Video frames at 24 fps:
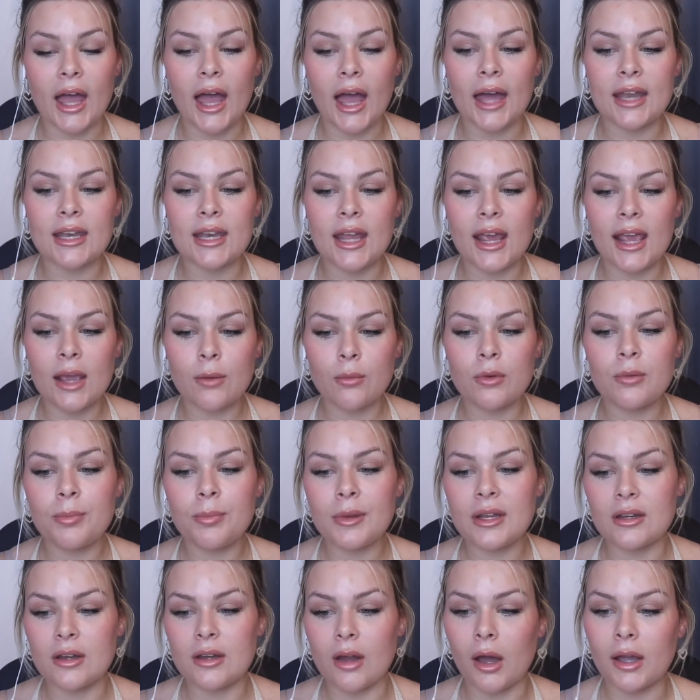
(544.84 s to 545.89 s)
And it would be
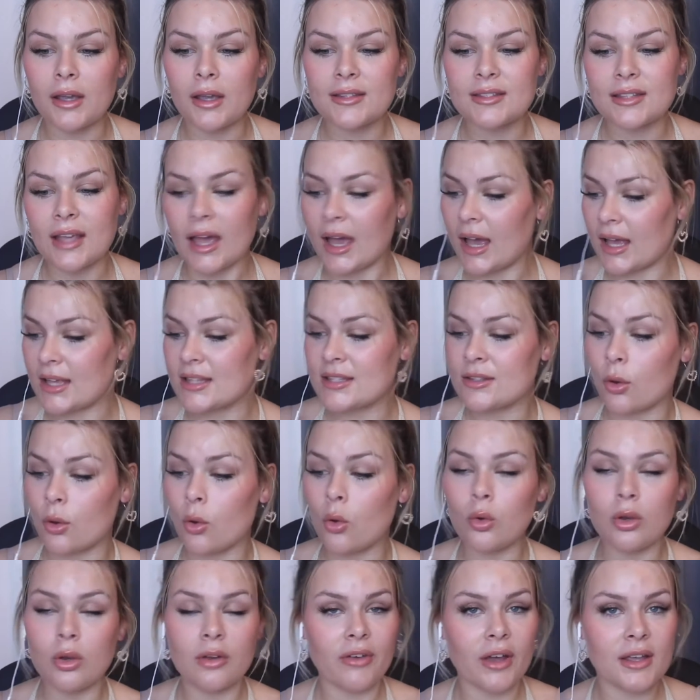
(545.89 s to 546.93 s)
nice, as
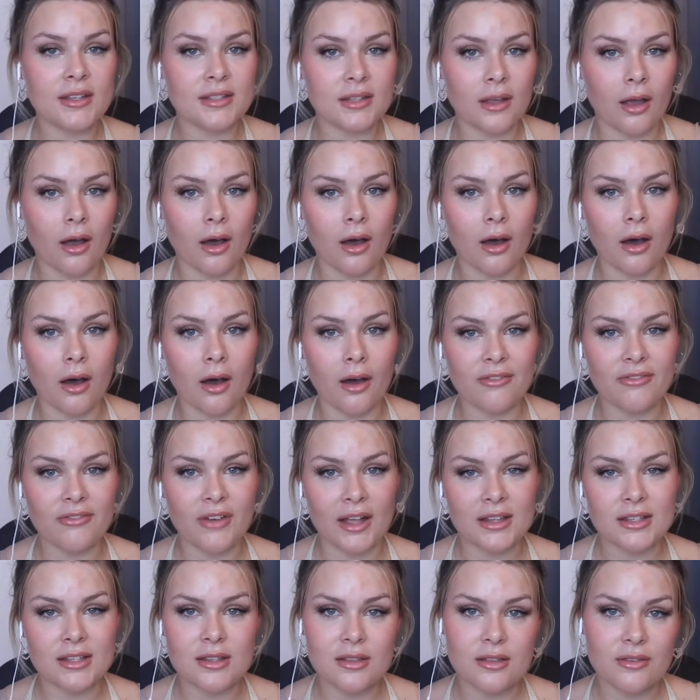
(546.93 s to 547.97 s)
all of us are
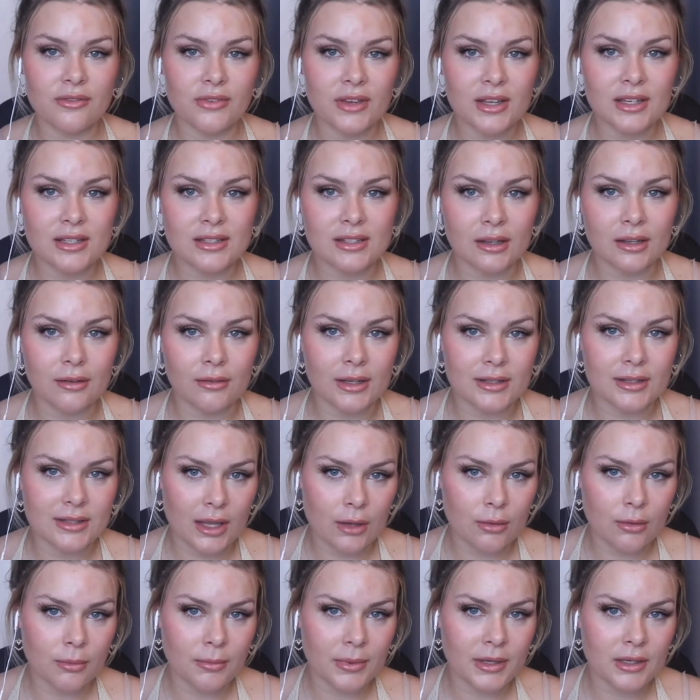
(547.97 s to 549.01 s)
fans of the feeder series, it
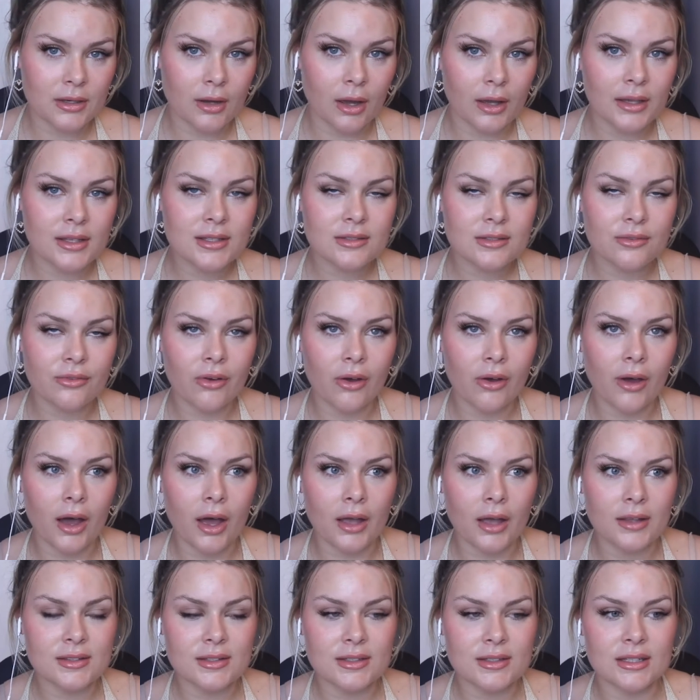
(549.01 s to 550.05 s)
would be nice for
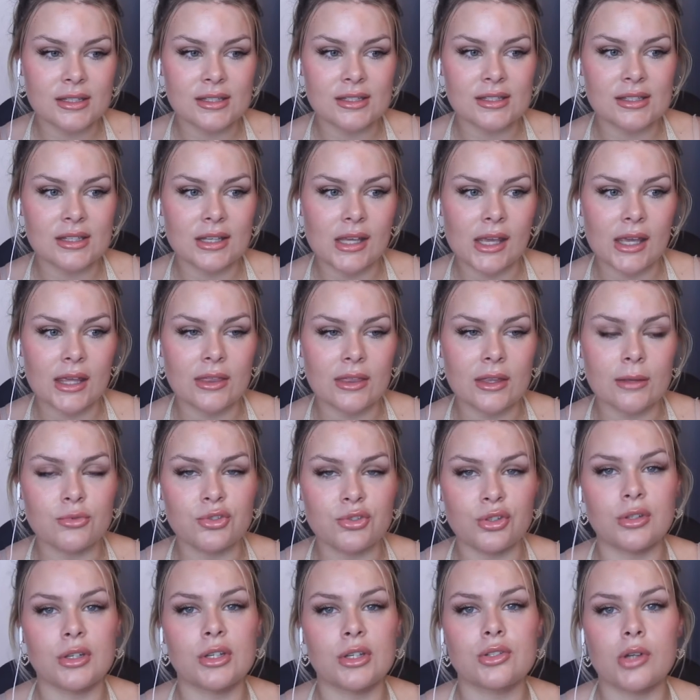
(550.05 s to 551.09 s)
us to see them
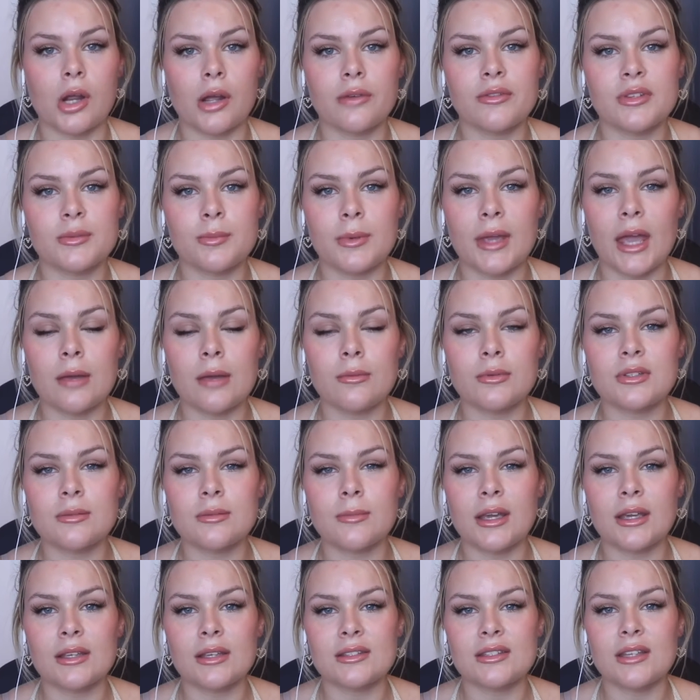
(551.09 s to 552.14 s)
junior drivers be able to
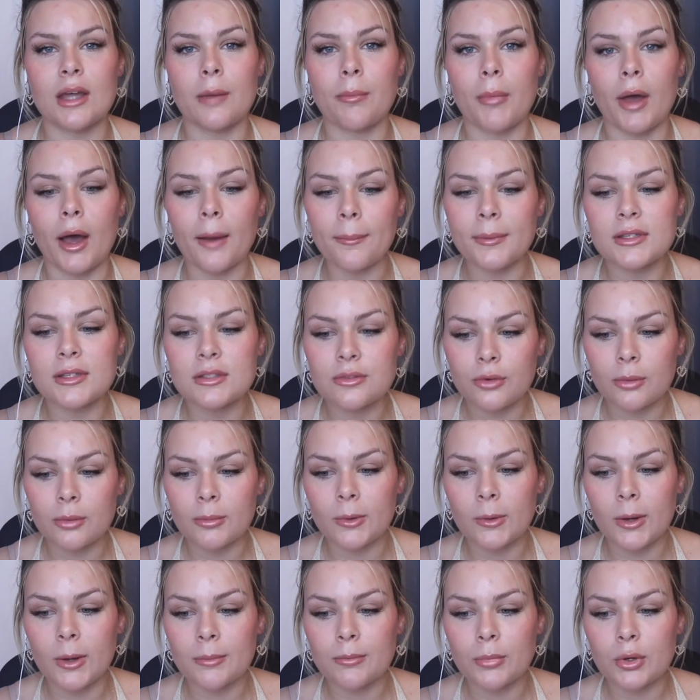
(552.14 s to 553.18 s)
make a step up into Formula
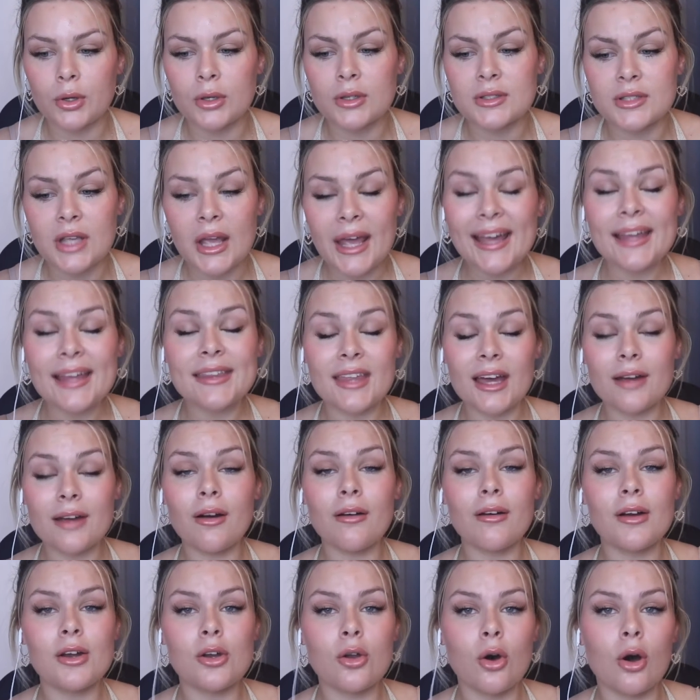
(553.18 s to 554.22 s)
1, because there
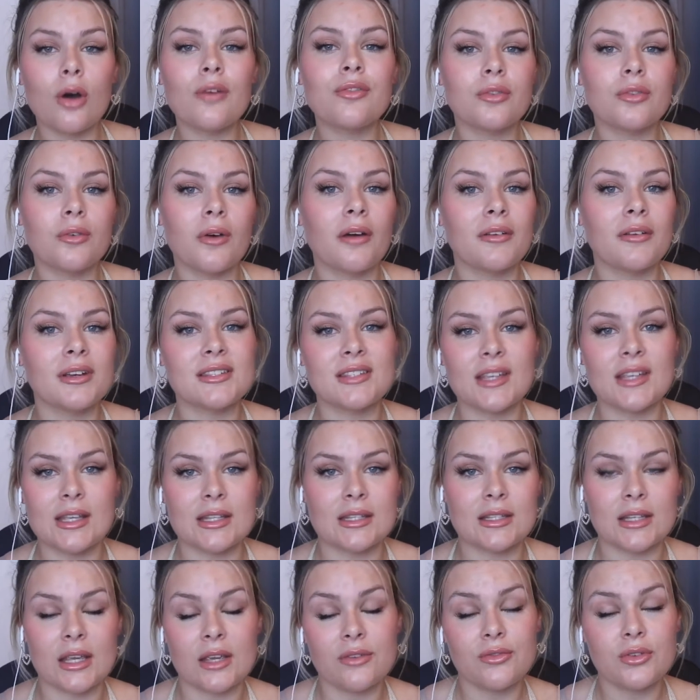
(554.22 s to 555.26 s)
are a lot of Ferrari
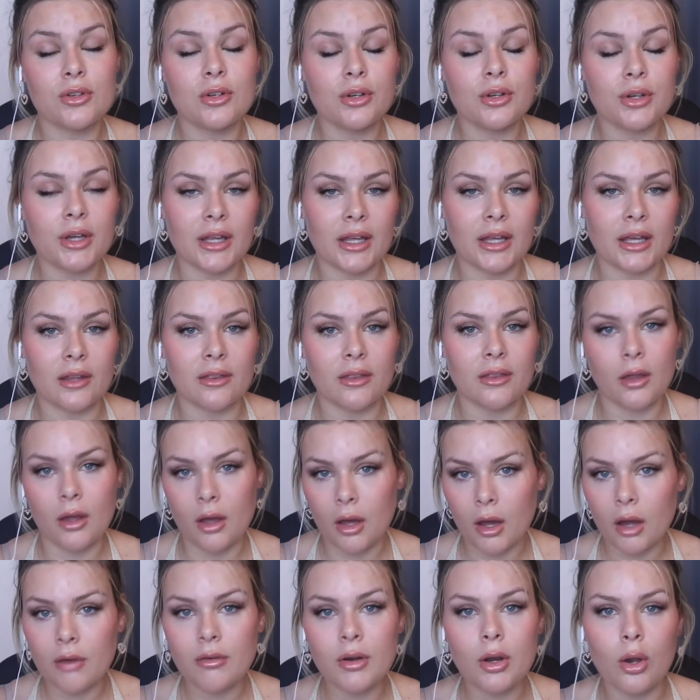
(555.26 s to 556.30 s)
seats. If you look at it, there
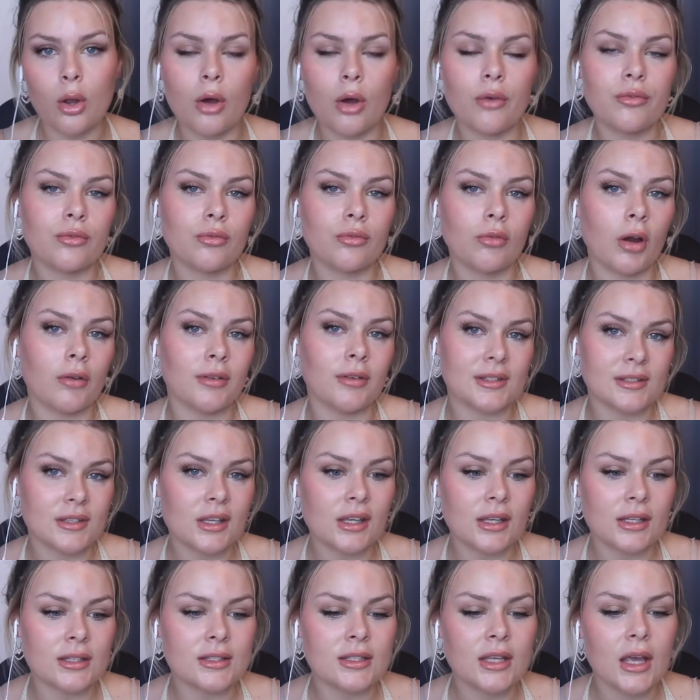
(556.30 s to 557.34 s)
are a lot of Ferrari
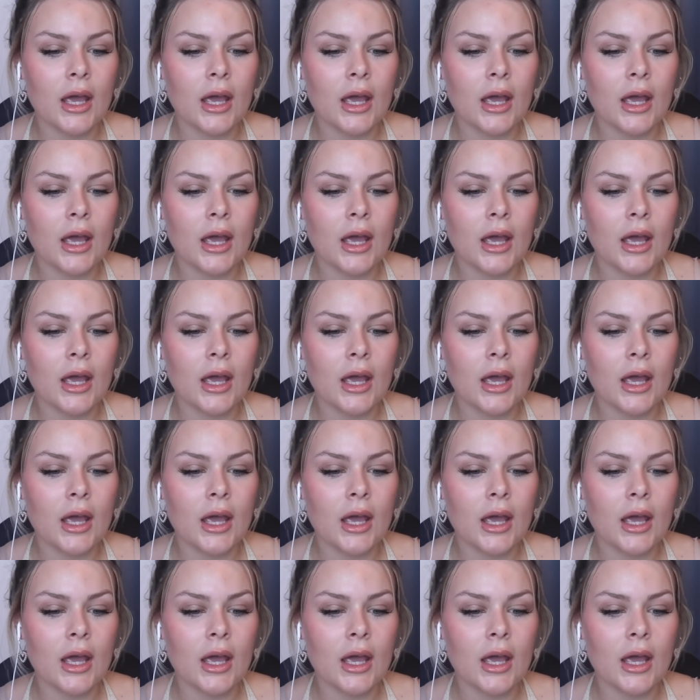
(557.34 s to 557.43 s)
seats.